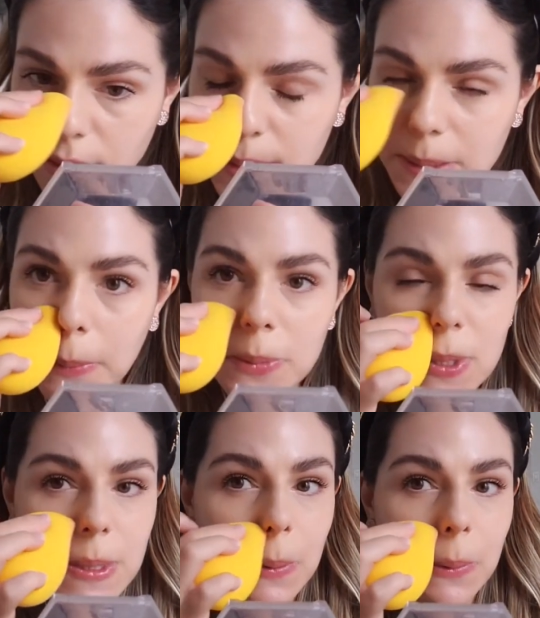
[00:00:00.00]
so I'm
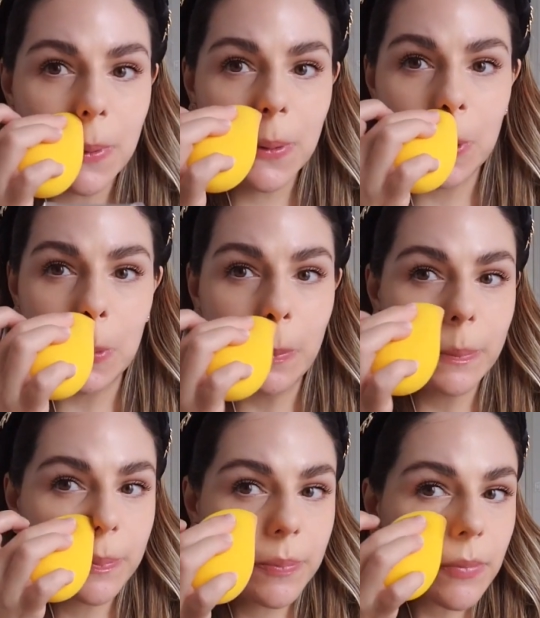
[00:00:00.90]
just going to
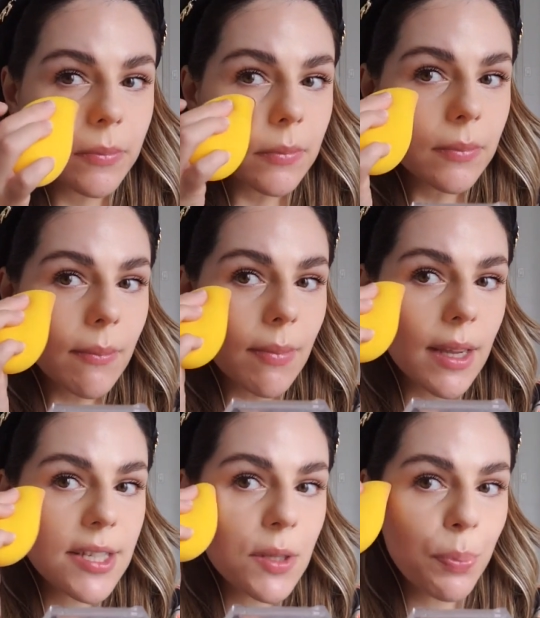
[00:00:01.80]

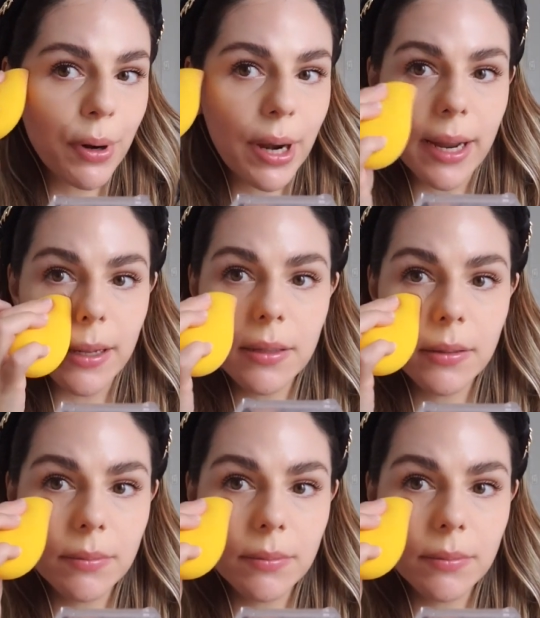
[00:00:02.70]
spread